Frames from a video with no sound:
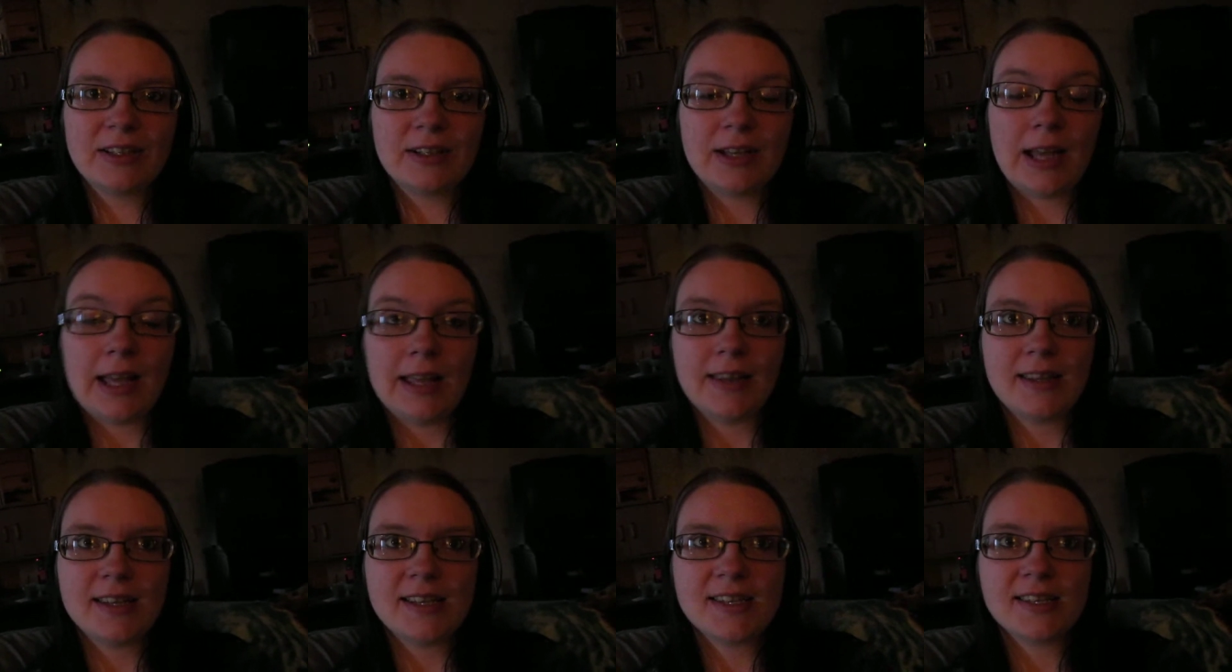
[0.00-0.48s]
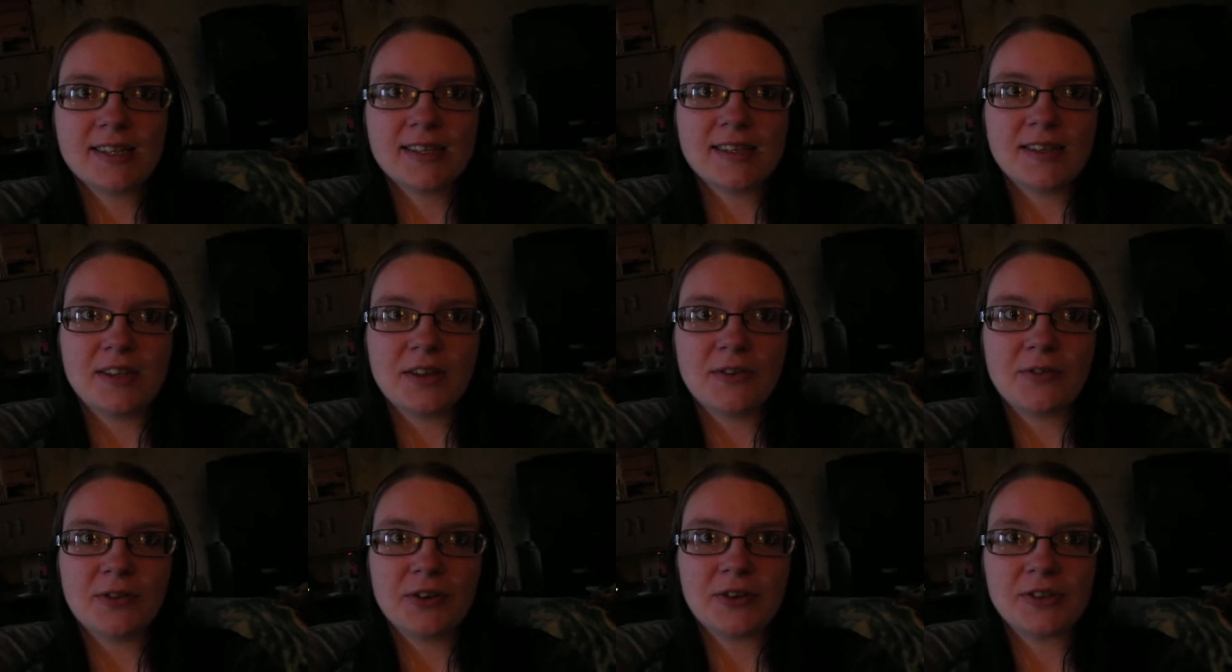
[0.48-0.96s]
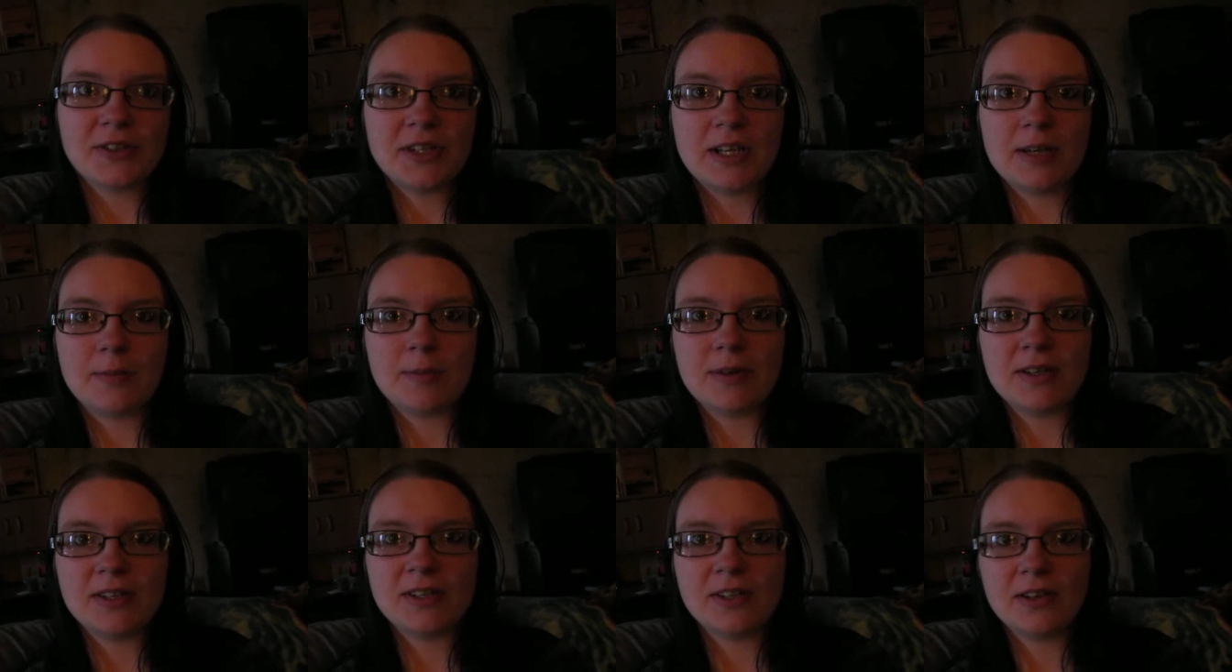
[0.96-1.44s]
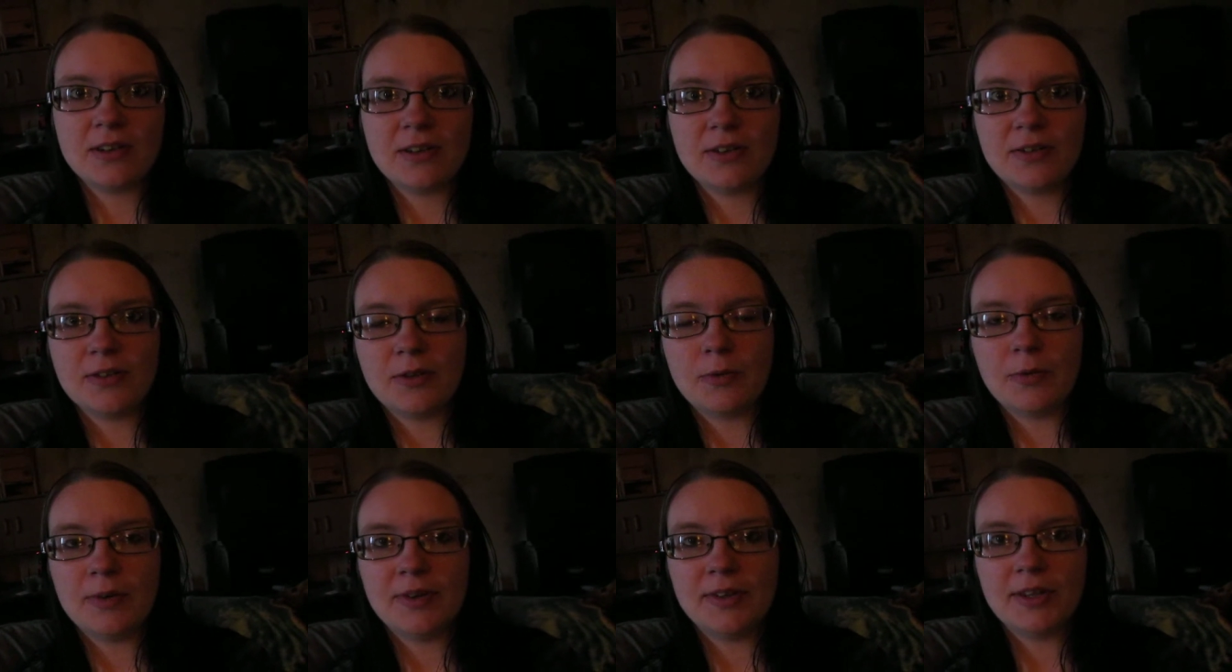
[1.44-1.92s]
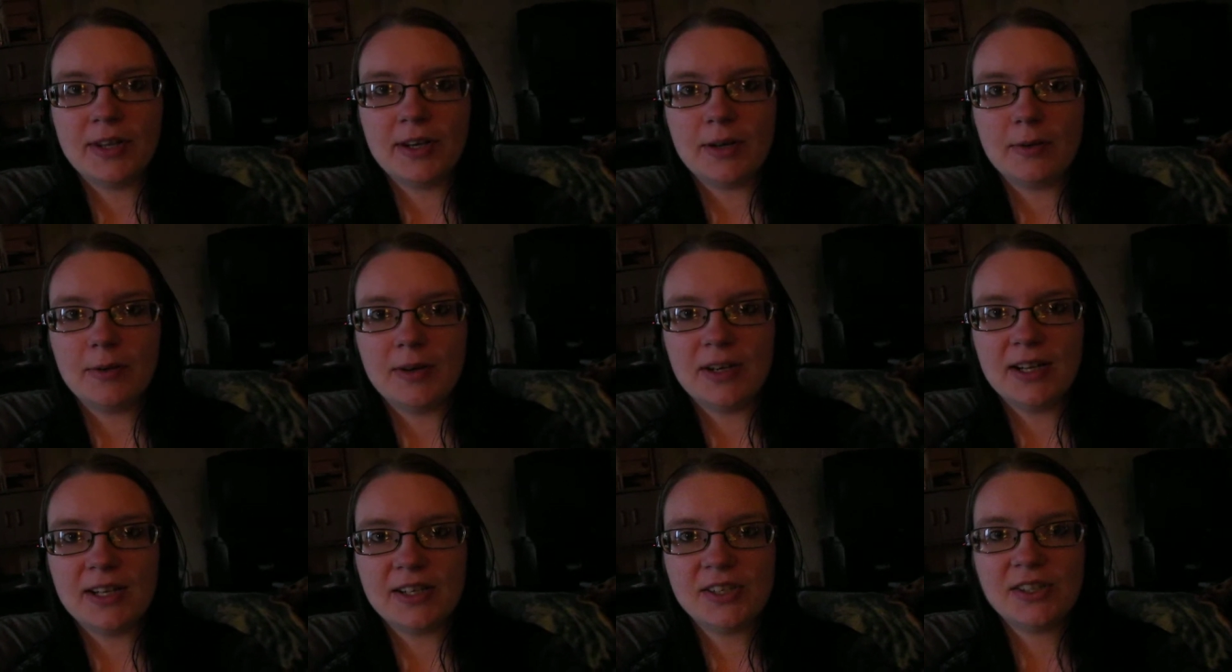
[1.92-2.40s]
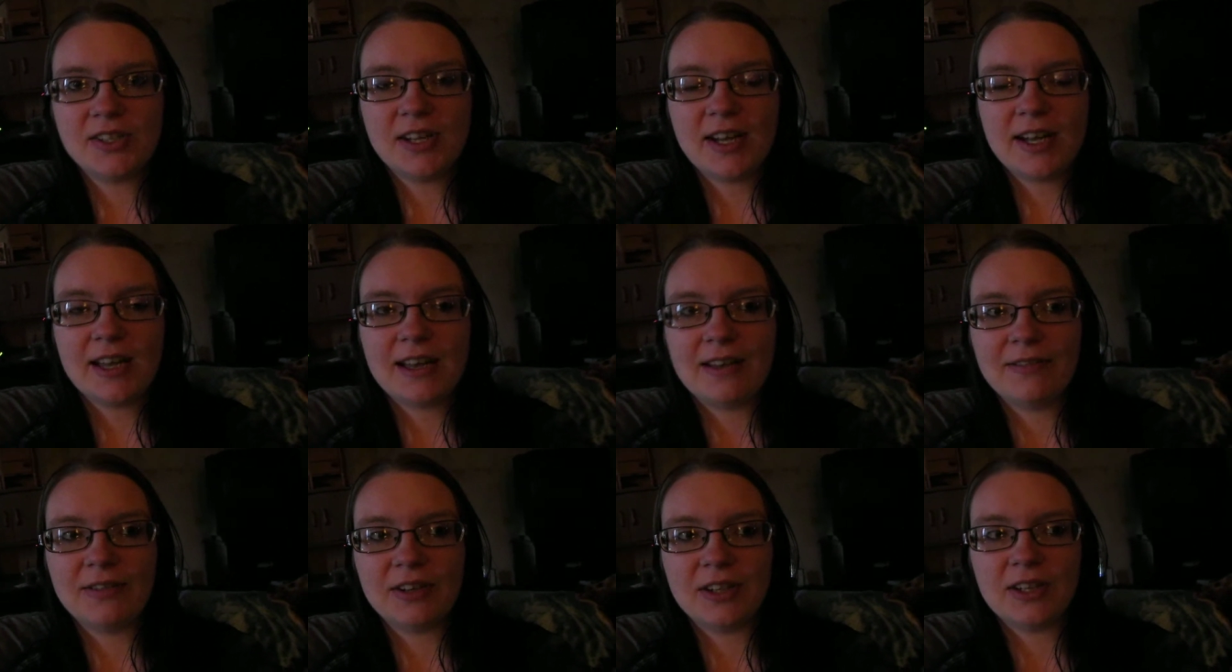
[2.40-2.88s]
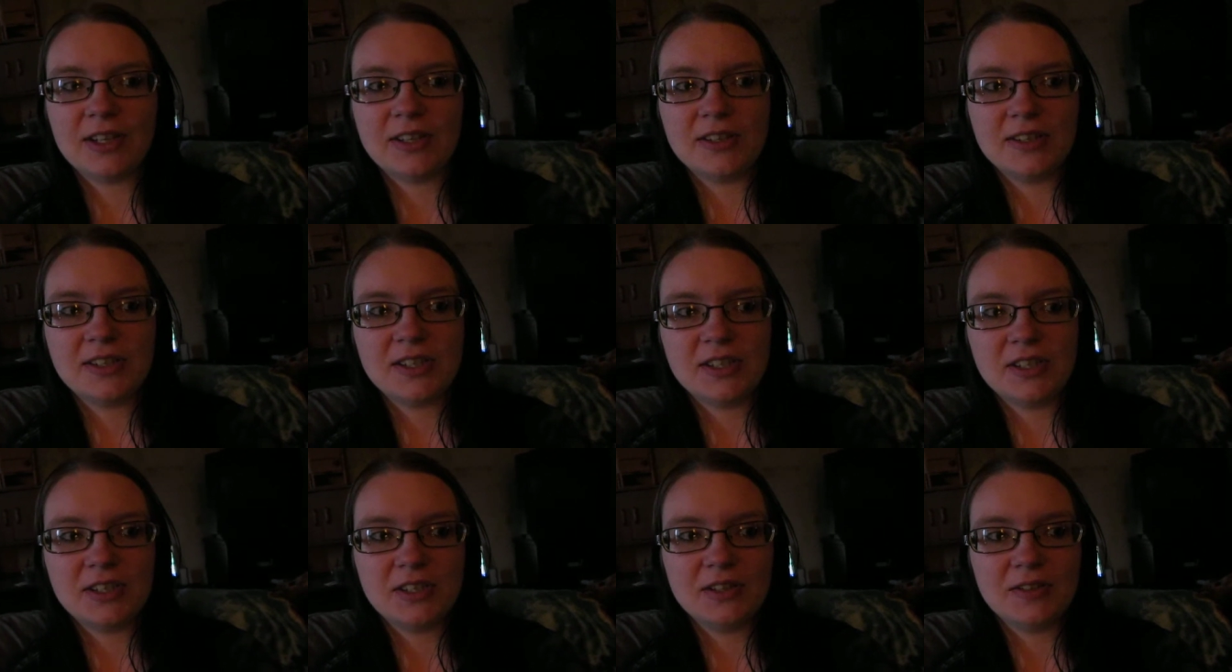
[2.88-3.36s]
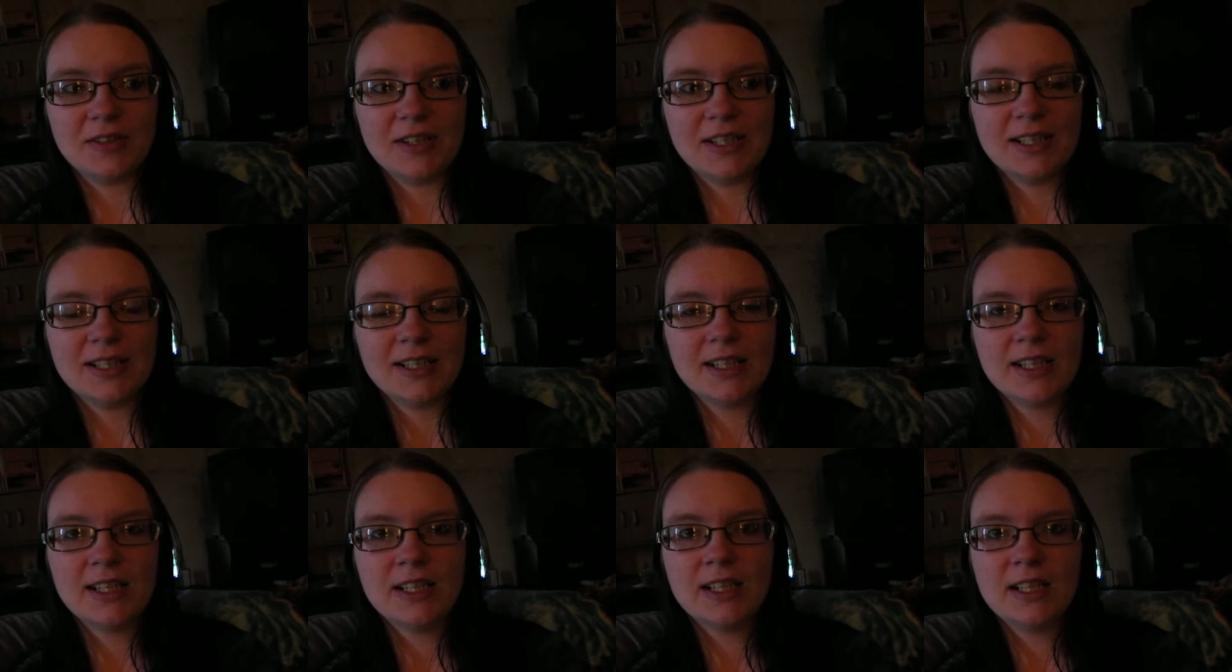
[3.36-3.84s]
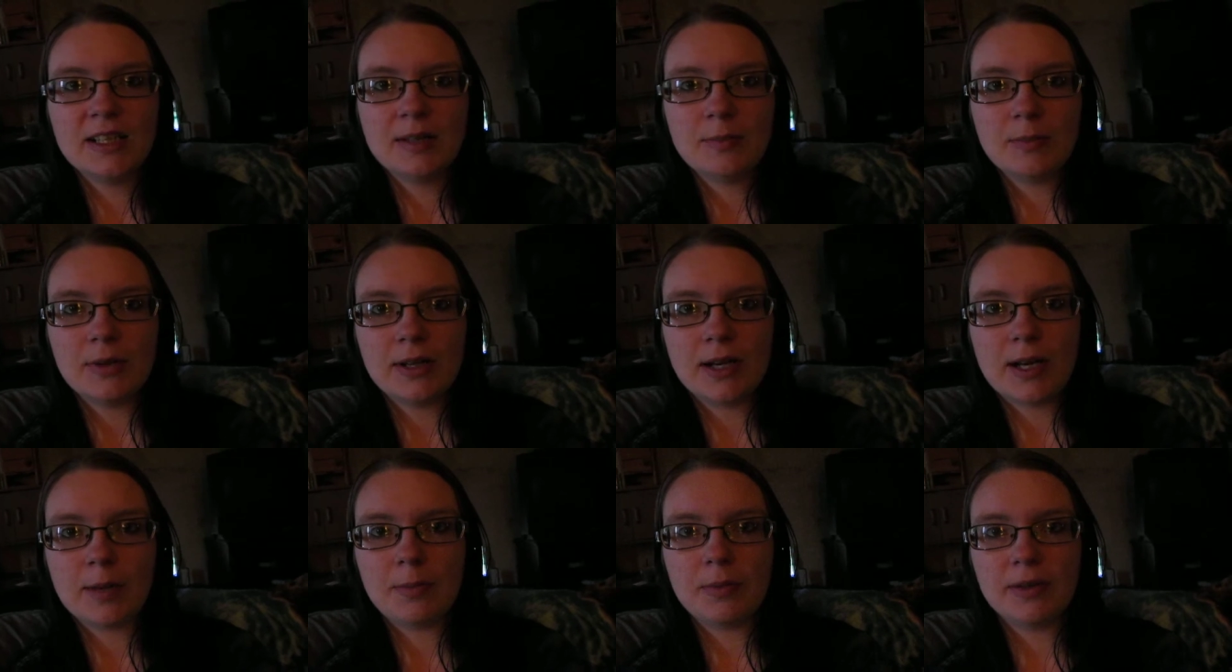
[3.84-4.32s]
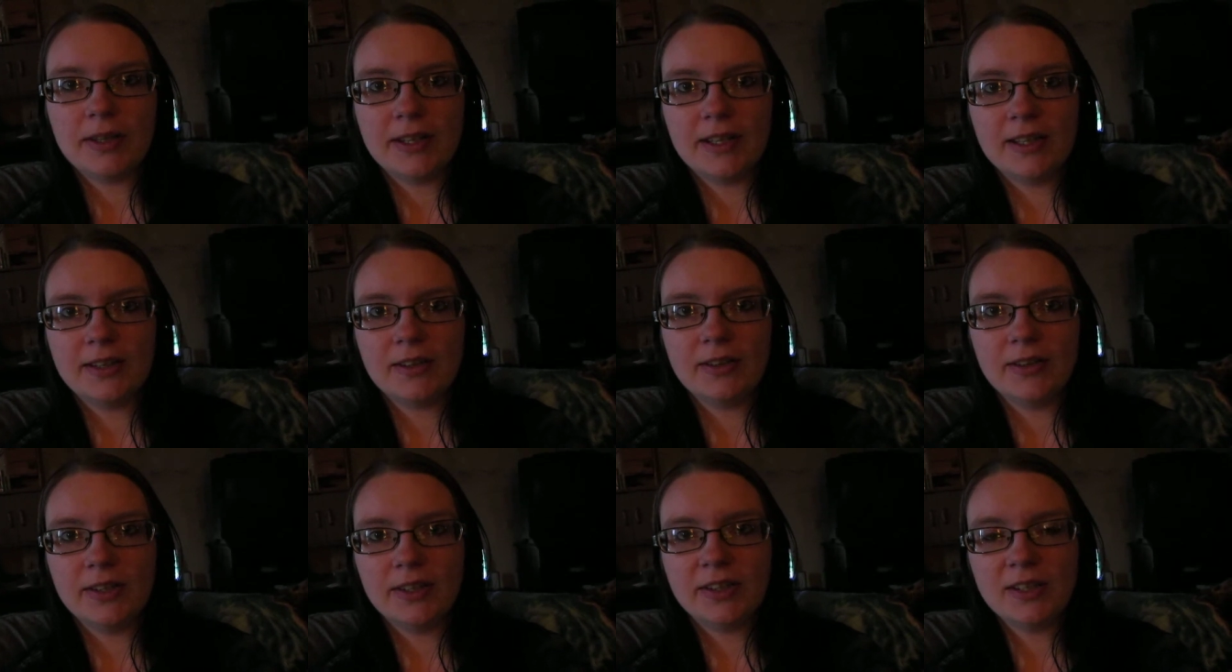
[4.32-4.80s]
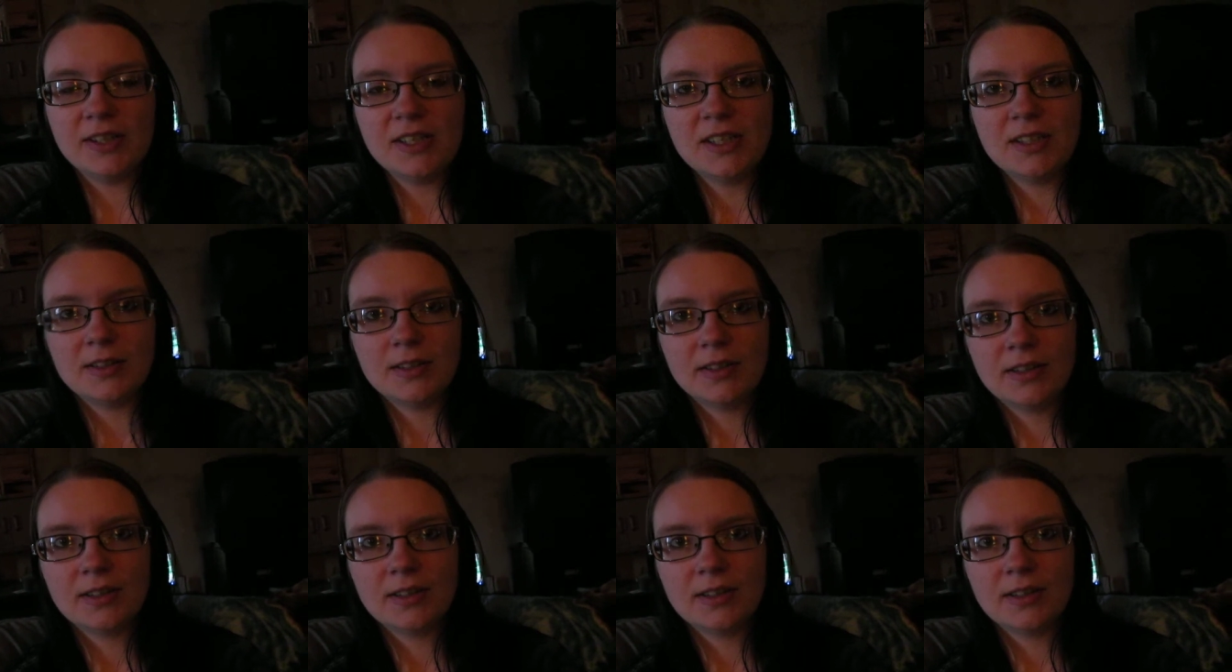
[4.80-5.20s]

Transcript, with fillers: At least the first episode, the one that I watched. I haven't continued it, but I plan on it.